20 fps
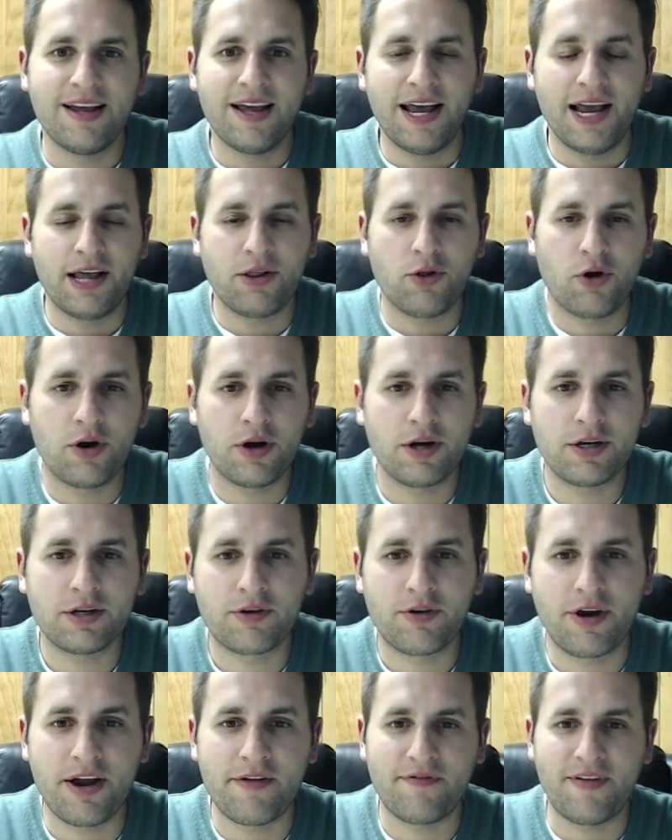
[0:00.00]
Hey Lauren,
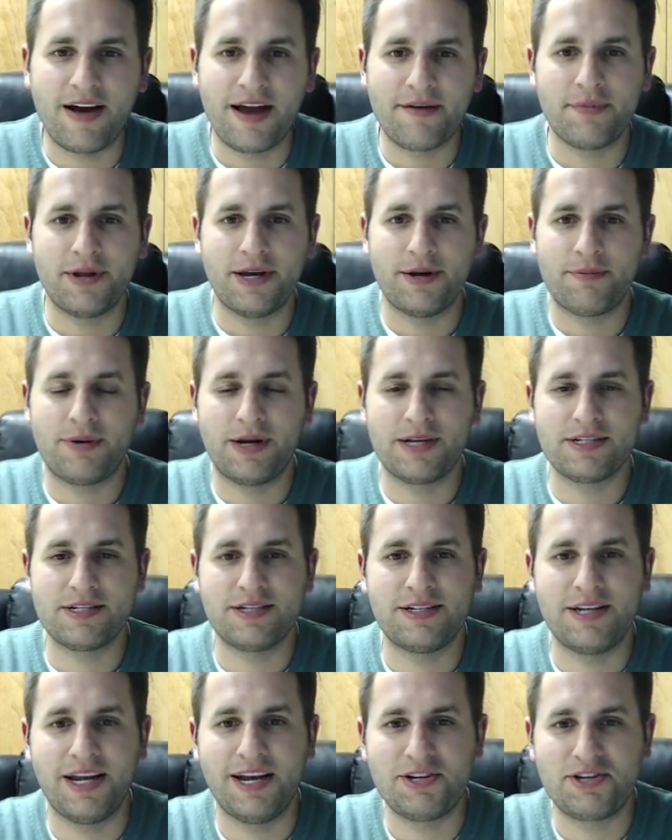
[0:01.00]
great 5-minute
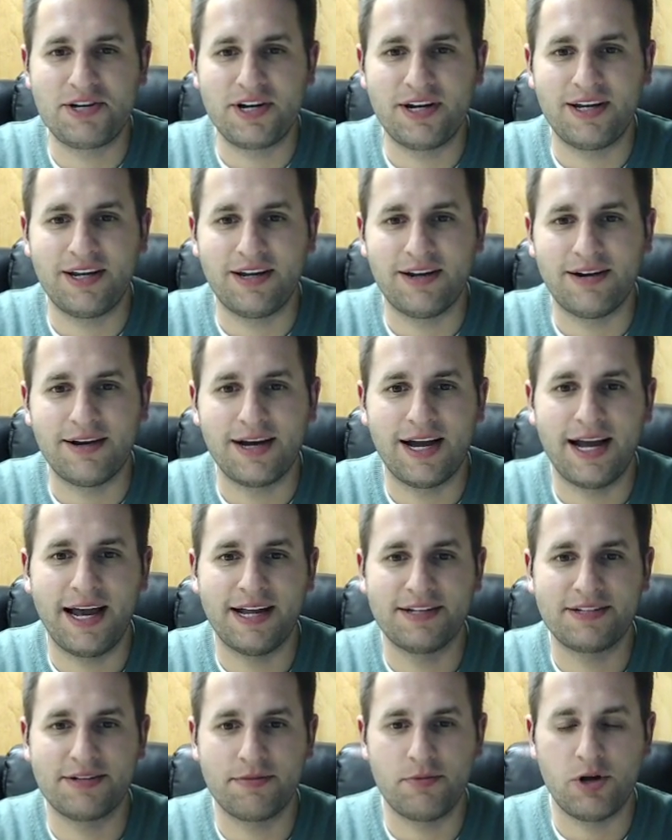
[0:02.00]
presentation. I
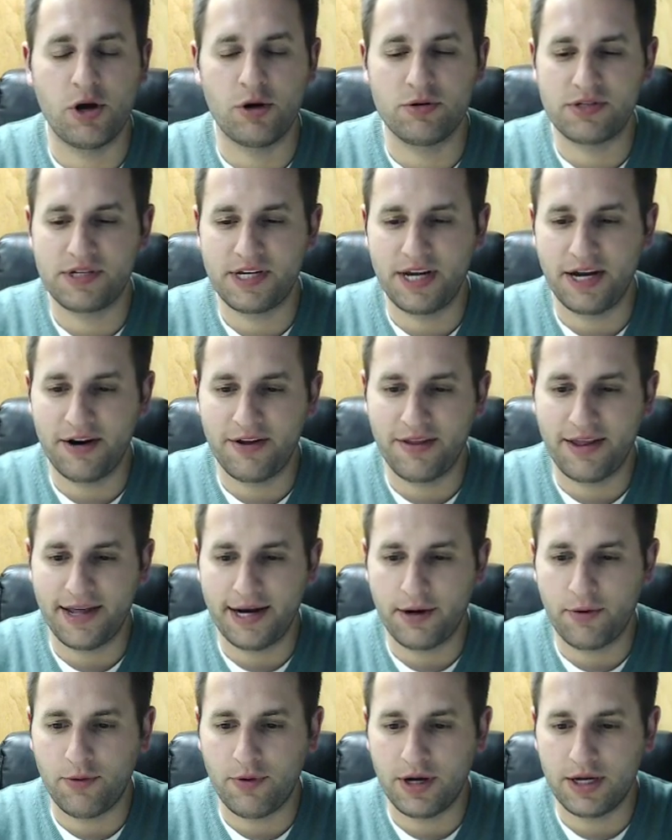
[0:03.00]
had some notes here that
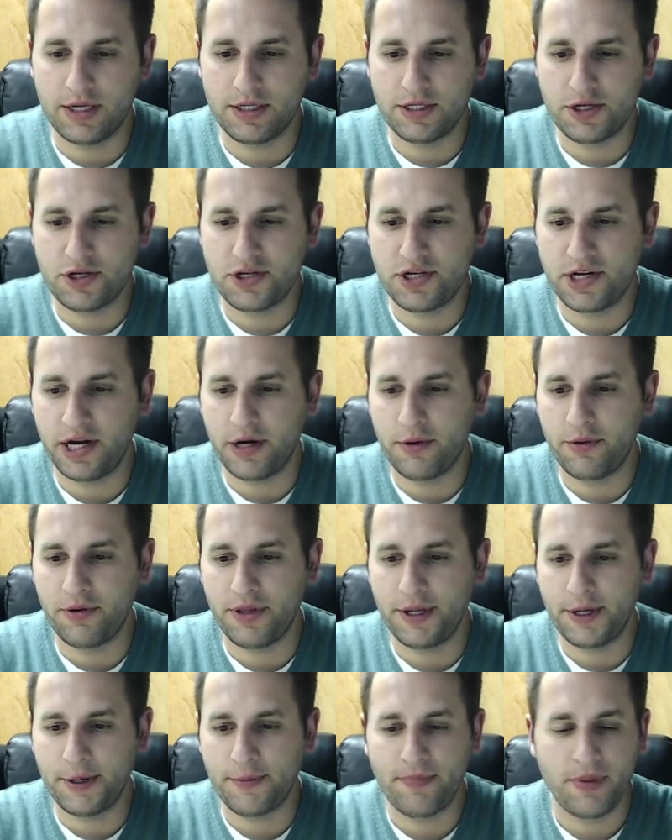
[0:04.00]
I wanted to share
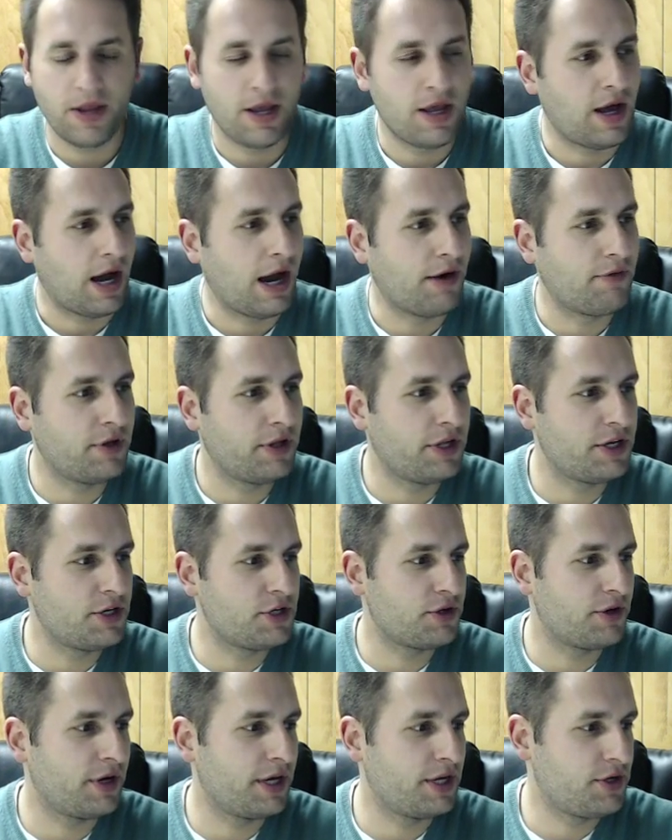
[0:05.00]
with you. I really
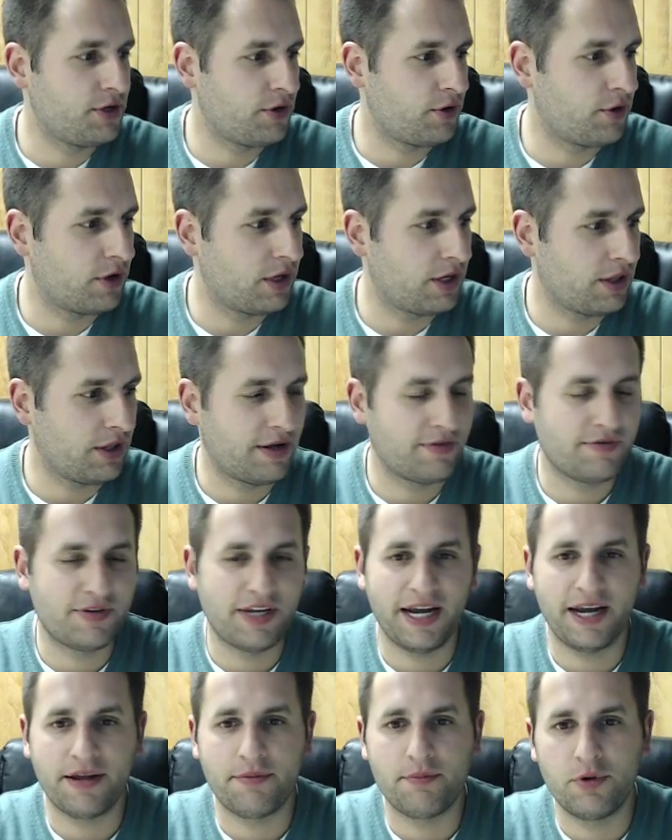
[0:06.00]
enjoyed your
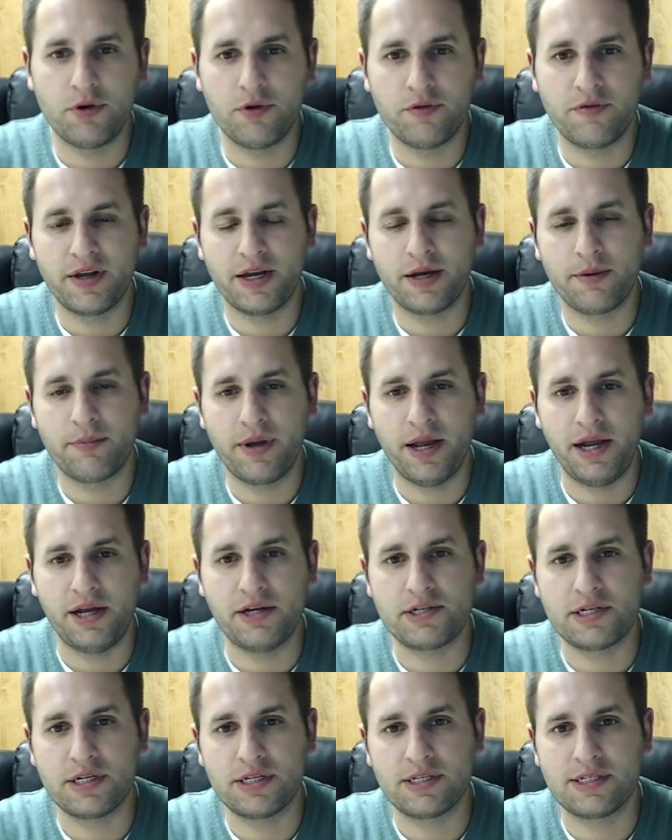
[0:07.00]
lifting and moving
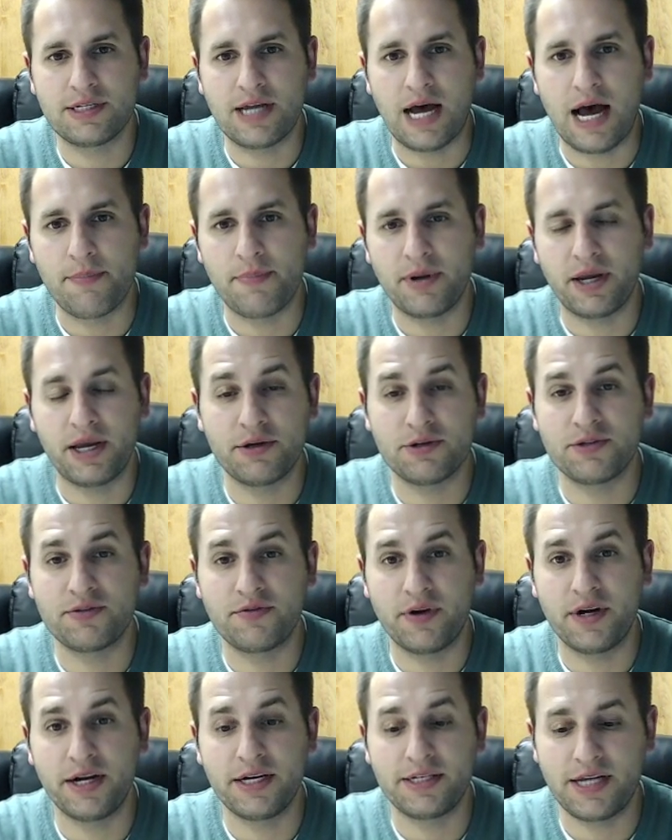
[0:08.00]
patients topic. It was
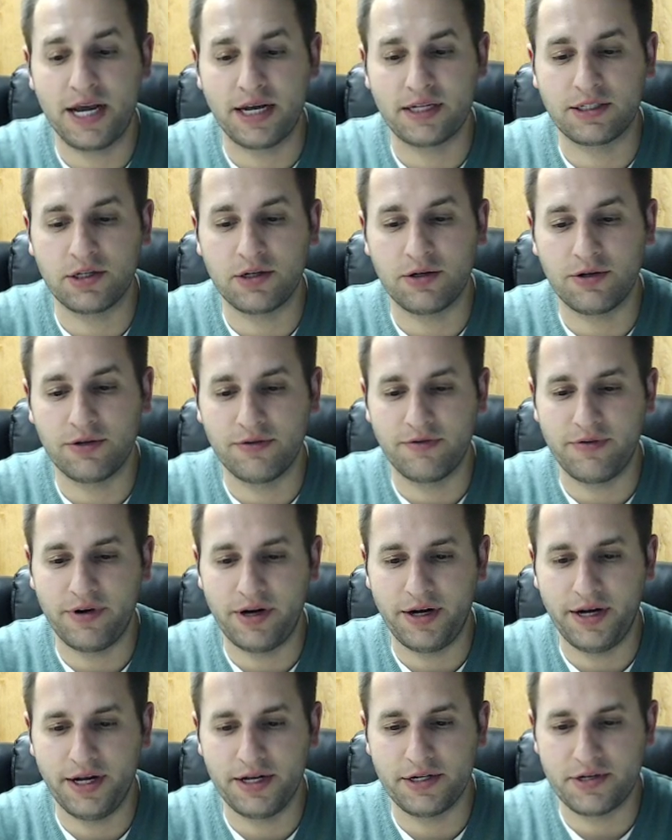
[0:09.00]
very technical and
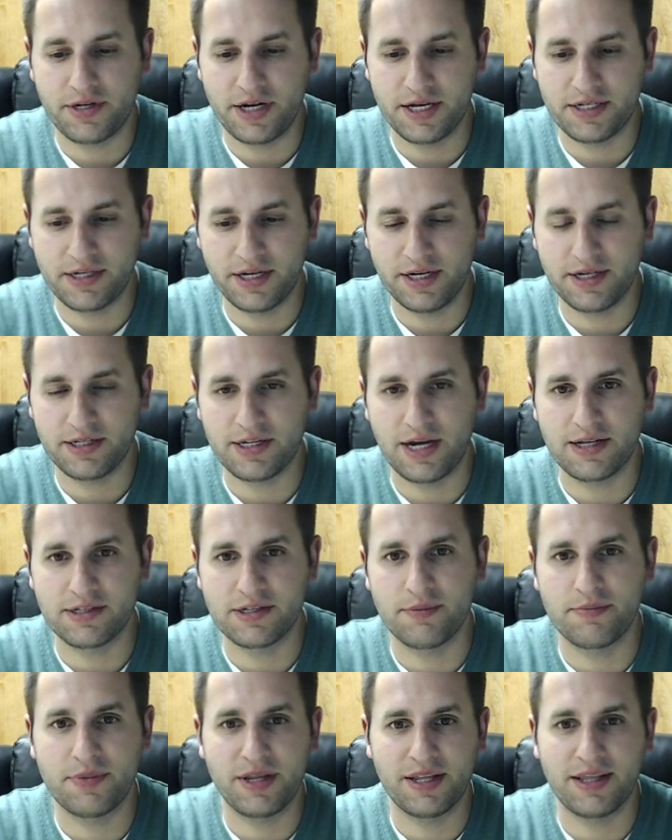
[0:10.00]
very interesting, not
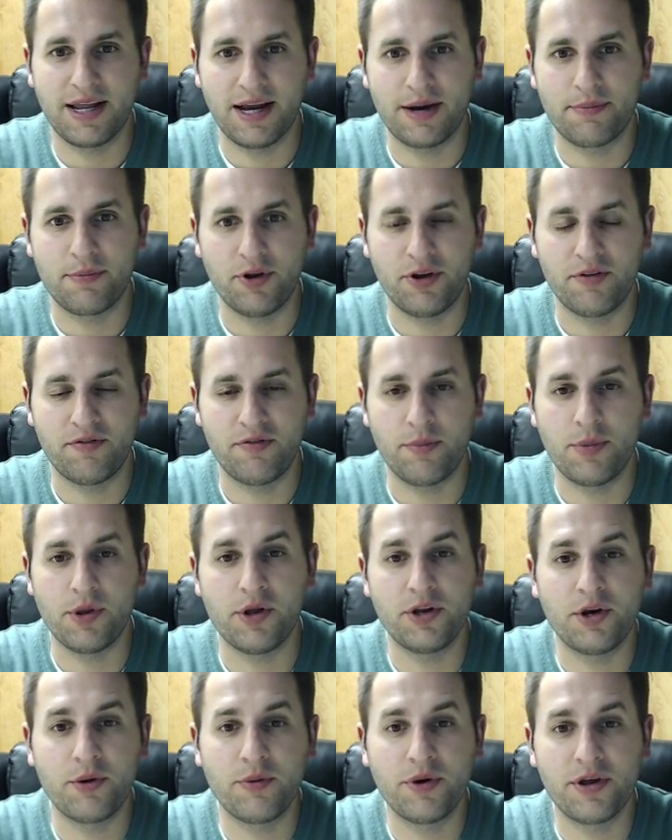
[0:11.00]
something that I'm really
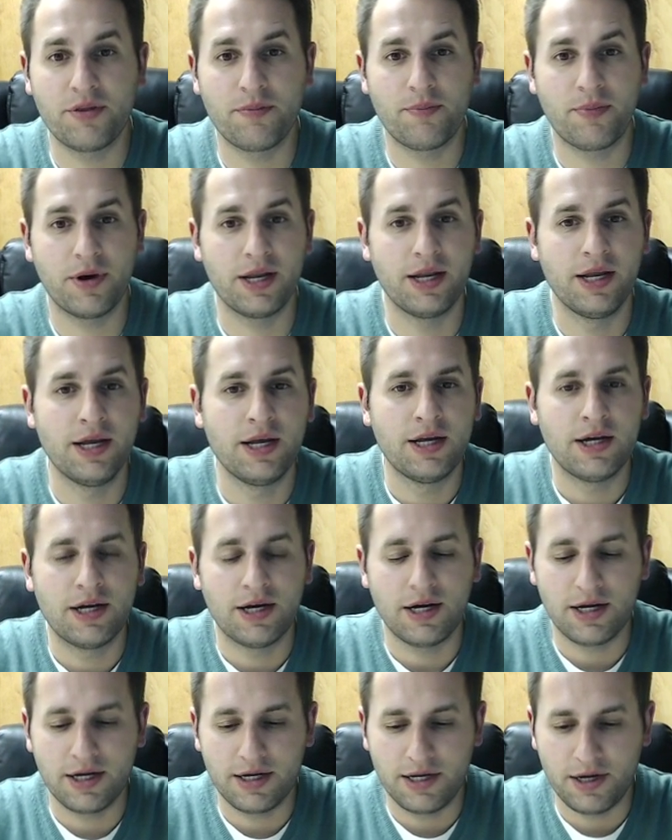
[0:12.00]
familiar with, but
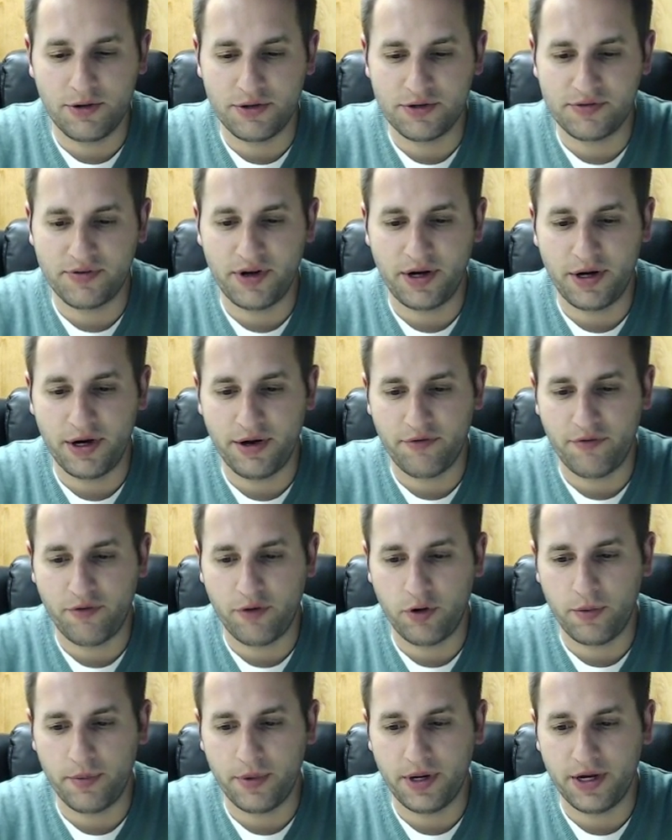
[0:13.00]
it was very
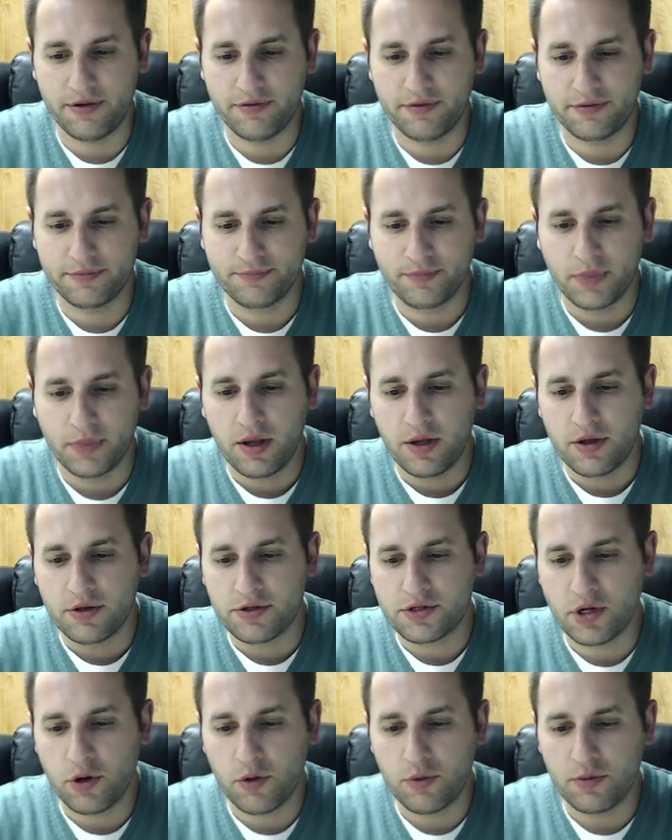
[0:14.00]
informative.
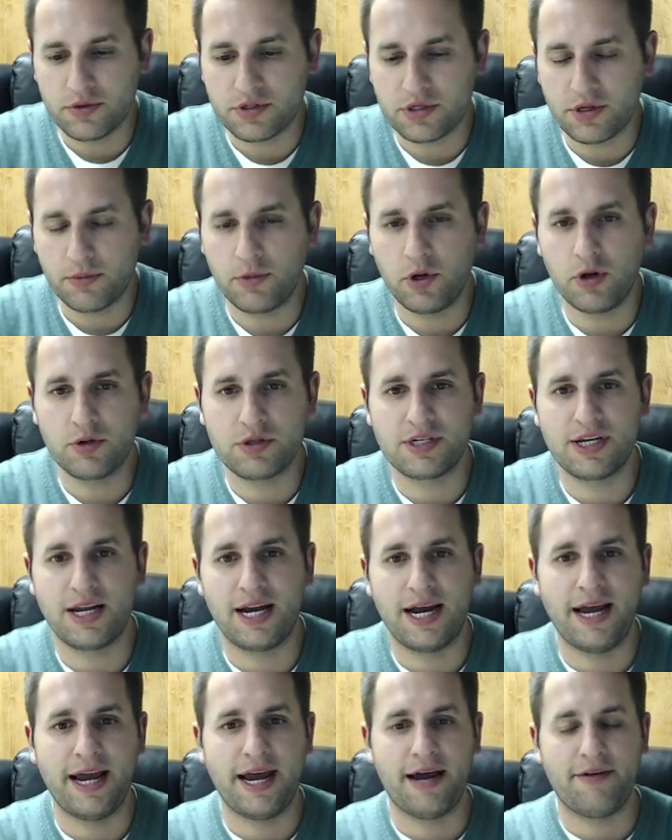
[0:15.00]
So some notes that
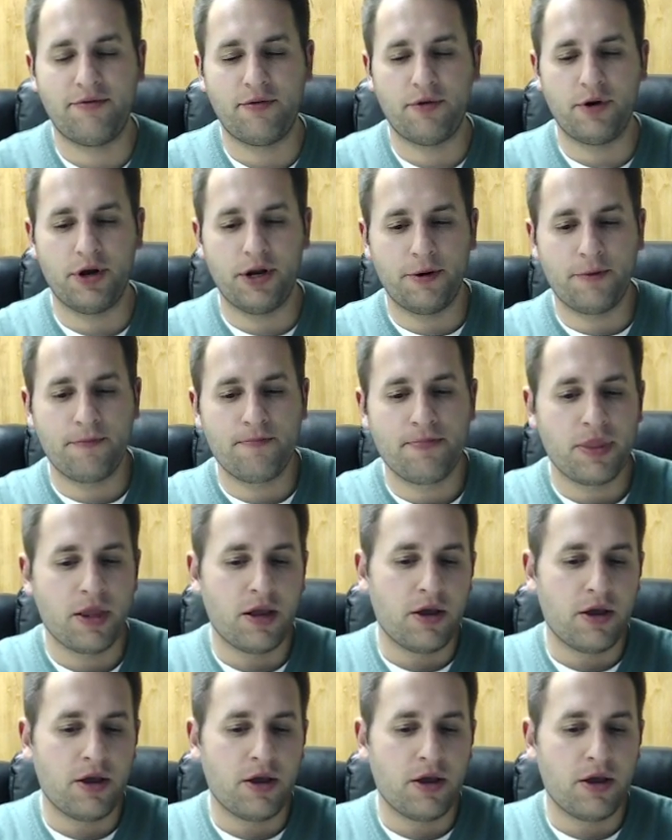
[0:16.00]
I had for you.